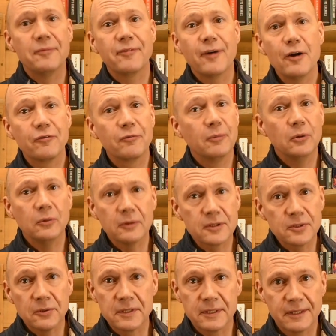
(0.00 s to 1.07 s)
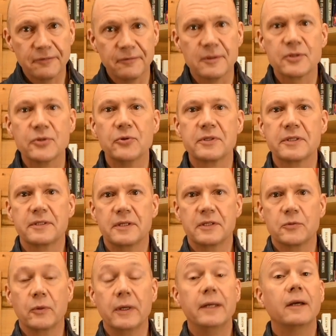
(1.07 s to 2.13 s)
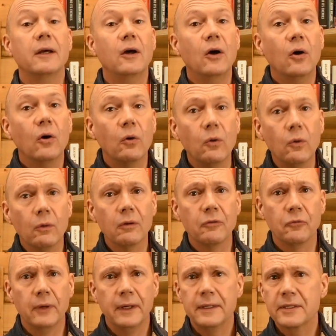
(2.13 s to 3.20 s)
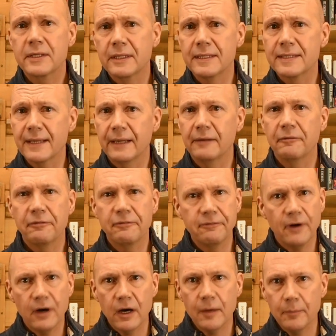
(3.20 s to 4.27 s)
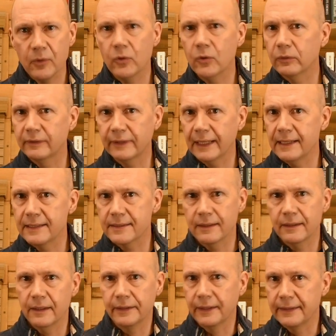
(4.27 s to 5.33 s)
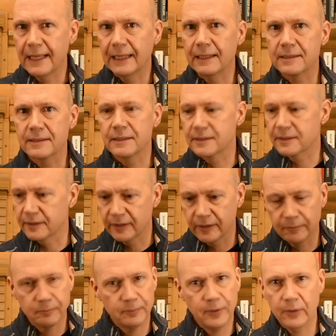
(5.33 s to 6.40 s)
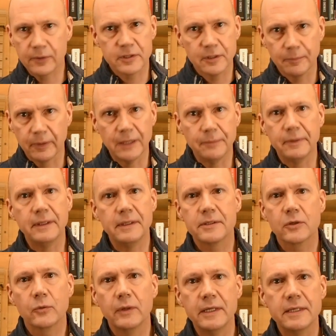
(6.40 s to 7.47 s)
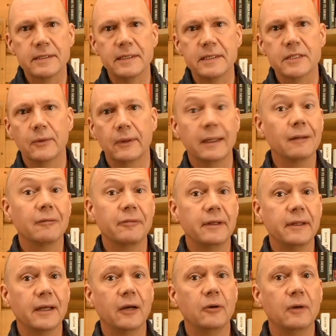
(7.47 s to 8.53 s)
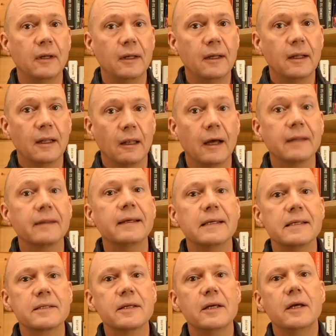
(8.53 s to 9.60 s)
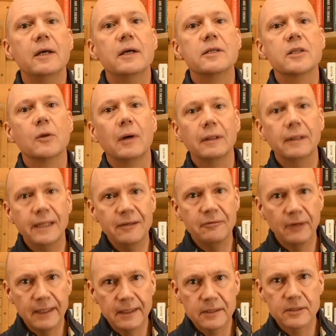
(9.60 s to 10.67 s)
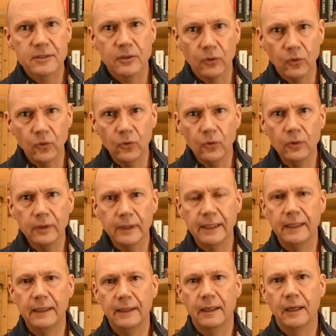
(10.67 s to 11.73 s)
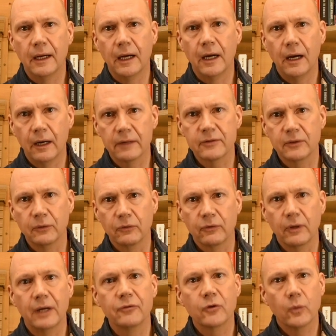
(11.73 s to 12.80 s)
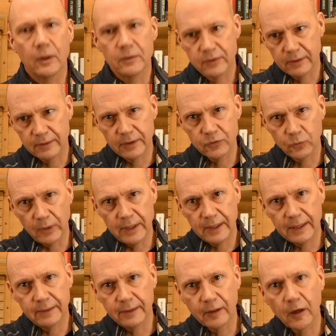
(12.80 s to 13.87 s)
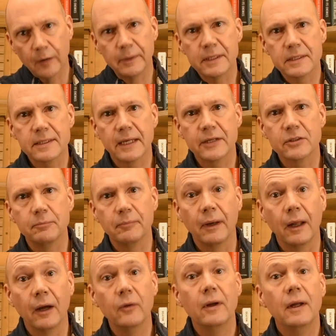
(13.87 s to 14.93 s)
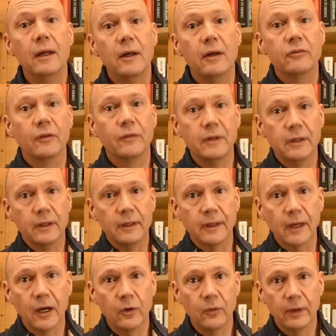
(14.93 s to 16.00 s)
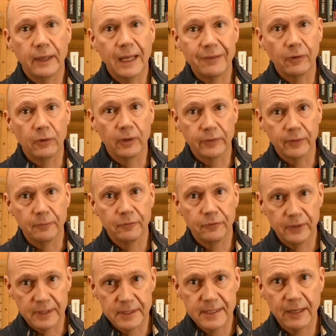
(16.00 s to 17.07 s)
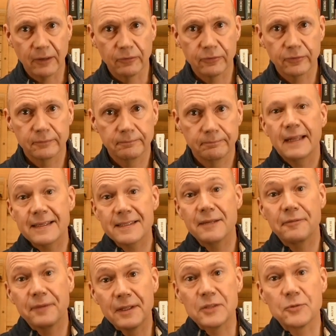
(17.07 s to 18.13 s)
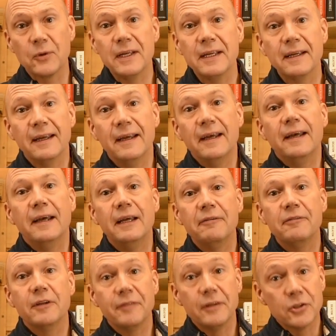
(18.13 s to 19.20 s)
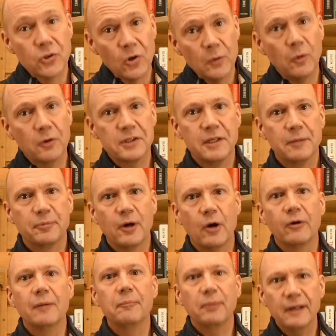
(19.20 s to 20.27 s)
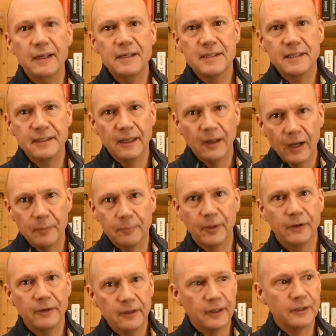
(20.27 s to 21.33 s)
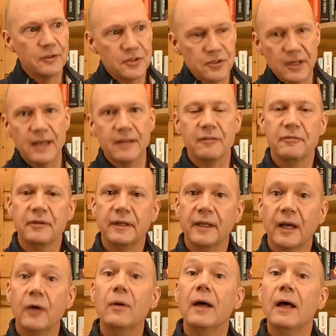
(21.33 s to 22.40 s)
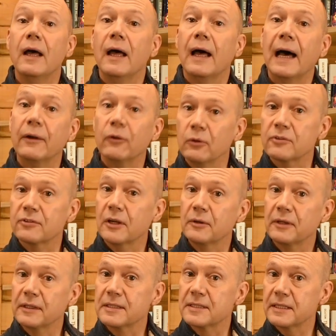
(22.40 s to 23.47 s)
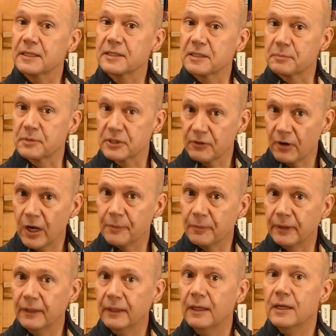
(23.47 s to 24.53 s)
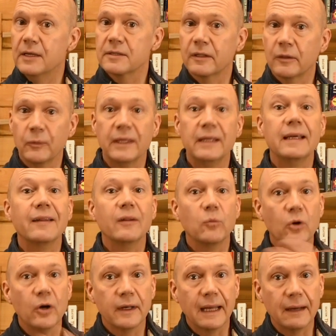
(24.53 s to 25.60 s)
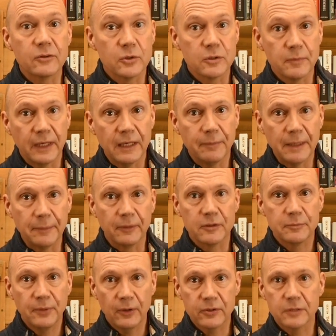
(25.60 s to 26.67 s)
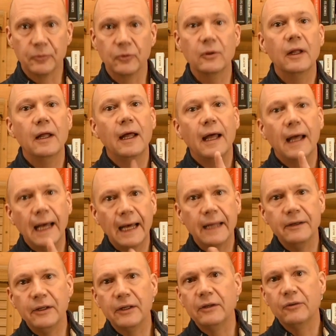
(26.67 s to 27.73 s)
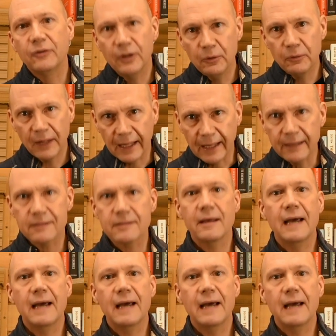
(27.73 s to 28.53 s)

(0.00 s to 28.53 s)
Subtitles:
info from all sorts of different sources this week, all of which contain far more data and analysis than can possibly be squeezed into a little video like this. So I'll leave links to all the articles that I've quoted this week in the comments section below so that you can go and have a look at them for yourself. That's it for this week. If you've enjoyed watching the programme, please hit the like button and share the video, and also consider subscribing so that we can get the word out to as many people as possible. And you can do that